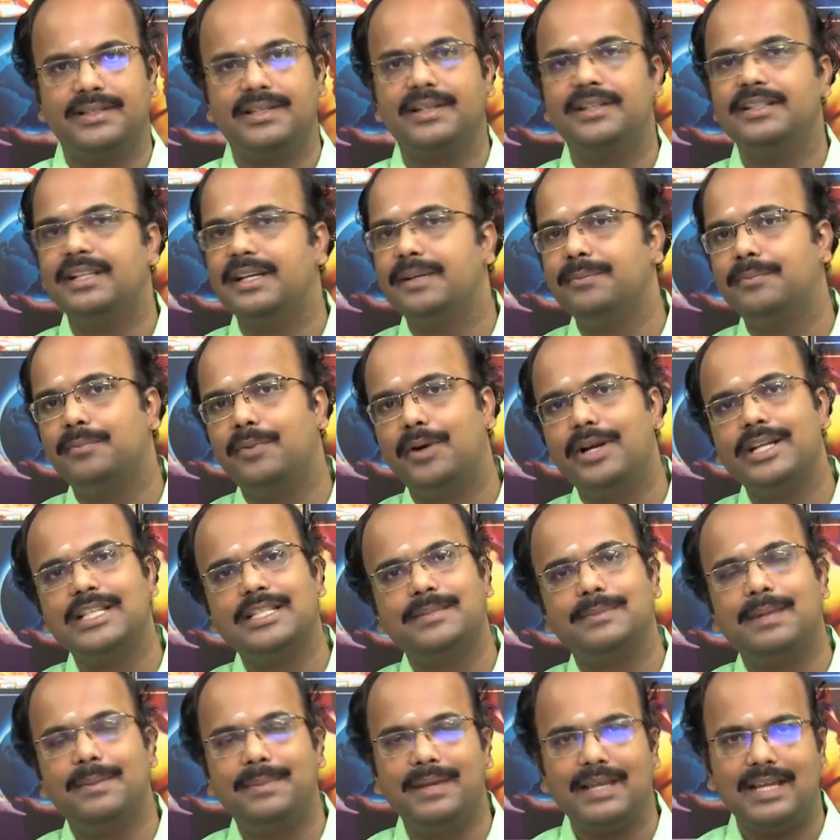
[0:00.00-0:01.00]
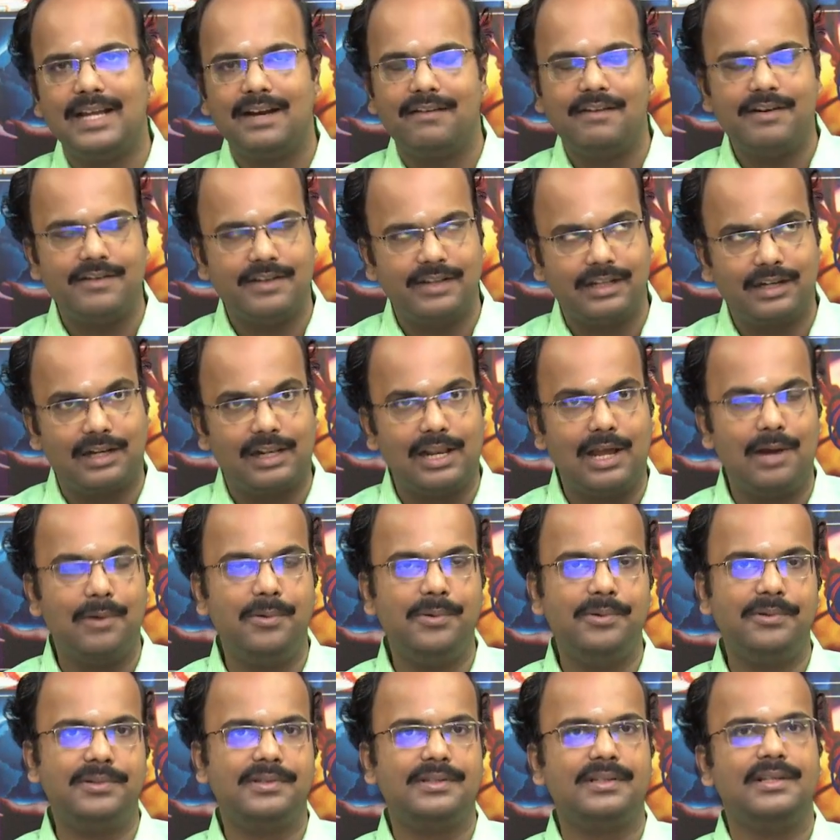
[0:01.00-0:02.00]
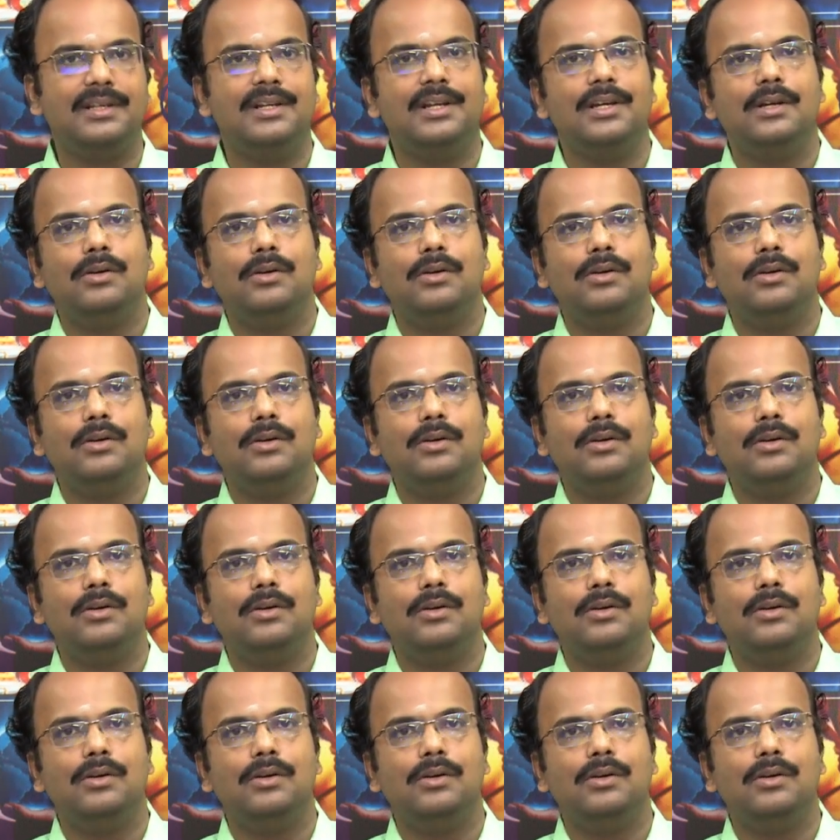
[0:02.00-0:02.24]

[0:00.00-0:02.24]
Certain points may be covered with clouds,